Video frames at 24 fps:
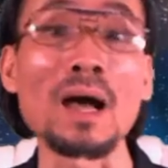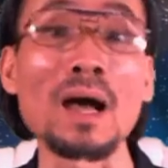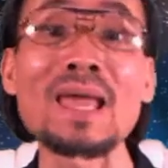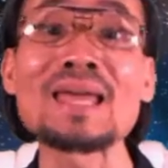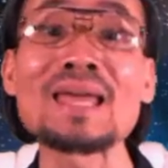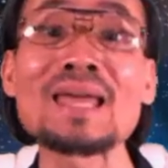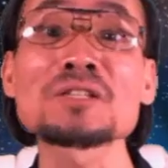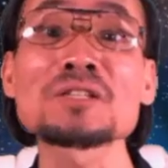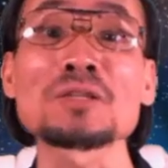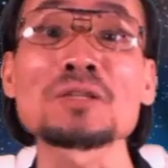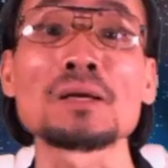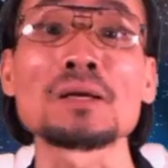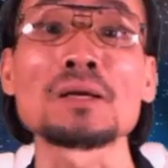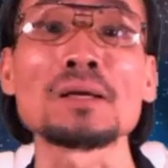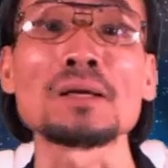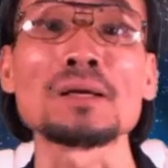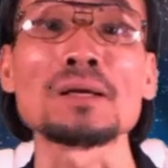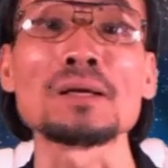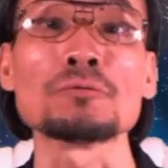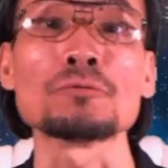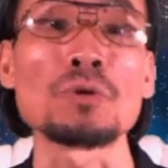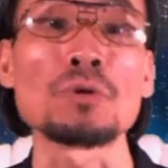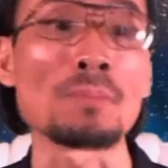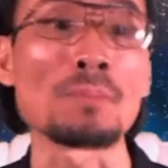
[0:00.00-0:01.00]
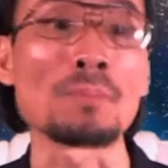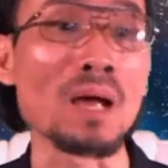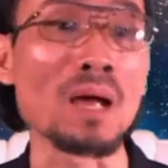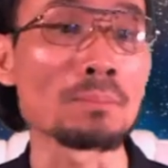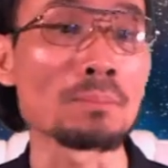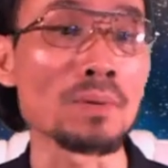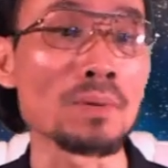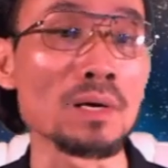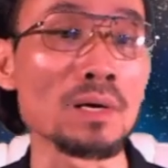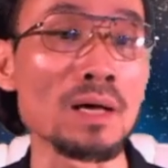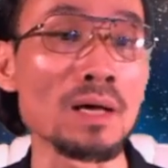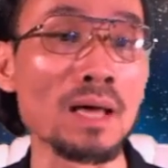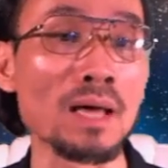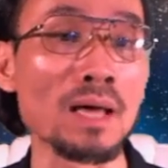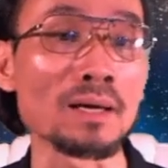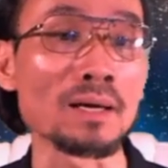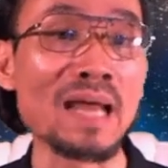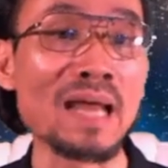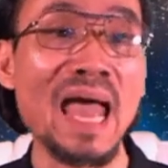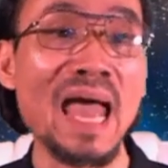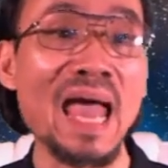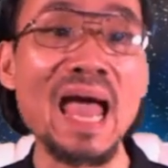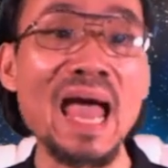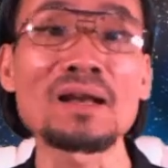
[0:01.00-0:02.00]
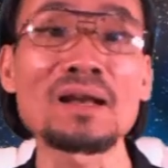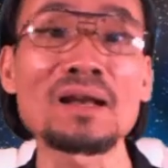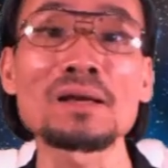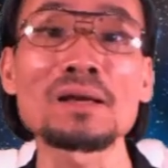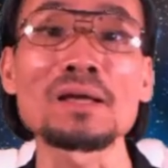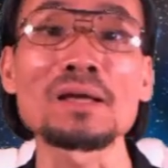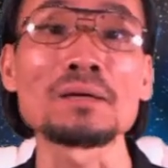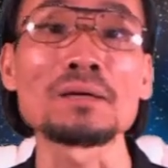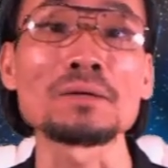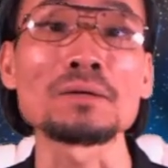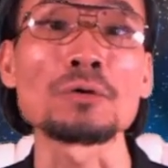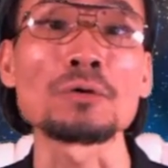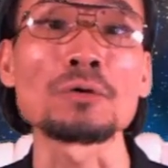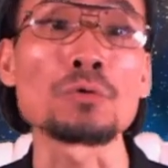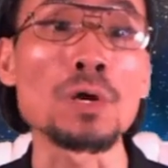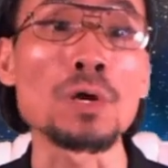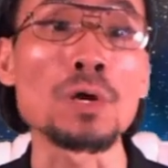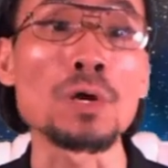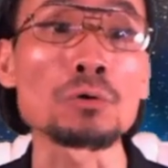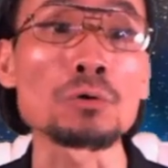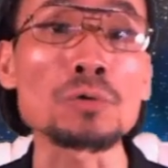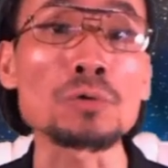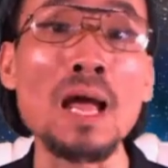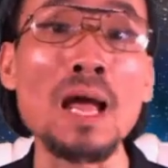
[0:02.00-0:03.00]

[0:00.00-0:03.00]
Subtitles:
instantly remember and edit in the real